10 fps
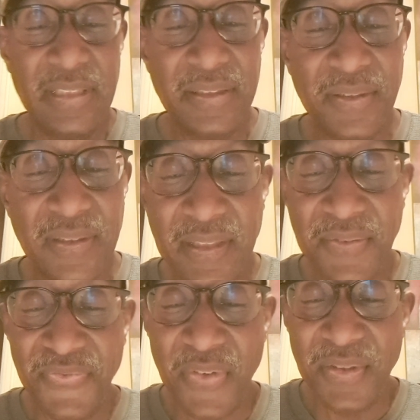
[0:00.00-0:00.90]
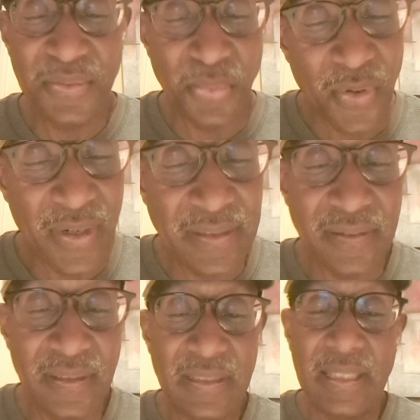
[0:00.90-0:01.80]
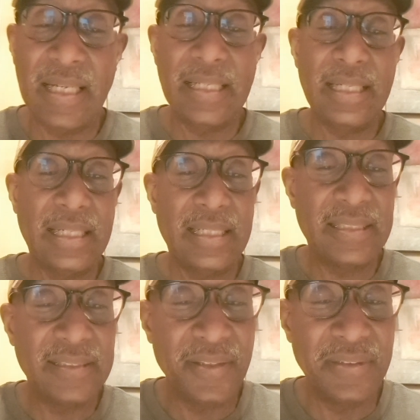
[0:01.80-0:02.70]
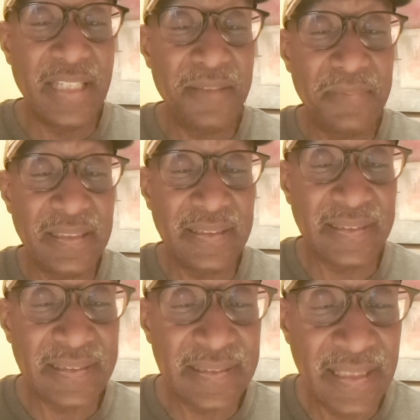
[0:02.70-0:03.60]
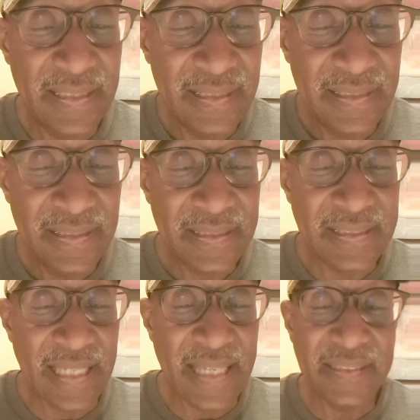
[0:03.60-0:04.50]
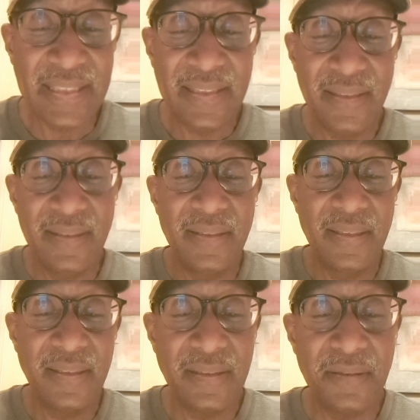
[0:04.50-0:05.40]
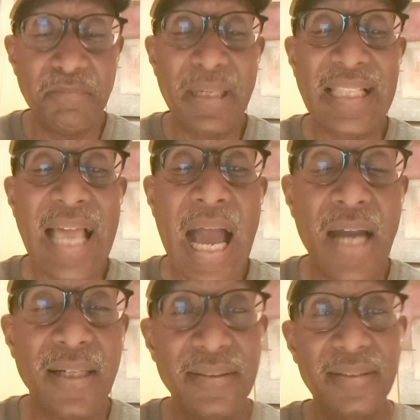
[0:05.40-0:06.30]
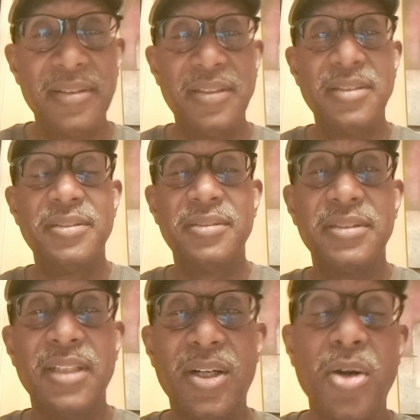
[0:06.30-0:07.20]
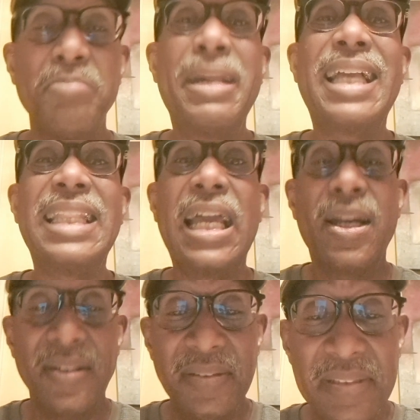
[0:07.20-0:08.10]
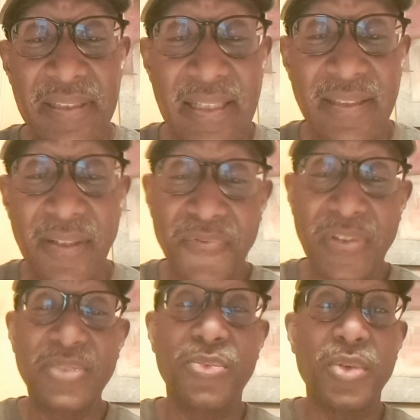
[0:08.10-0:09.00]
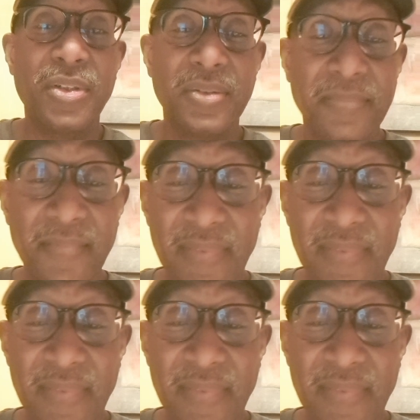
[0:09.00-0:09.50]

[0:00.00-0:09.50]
This first warrior, her name is Saint Bala, or Belair, French word.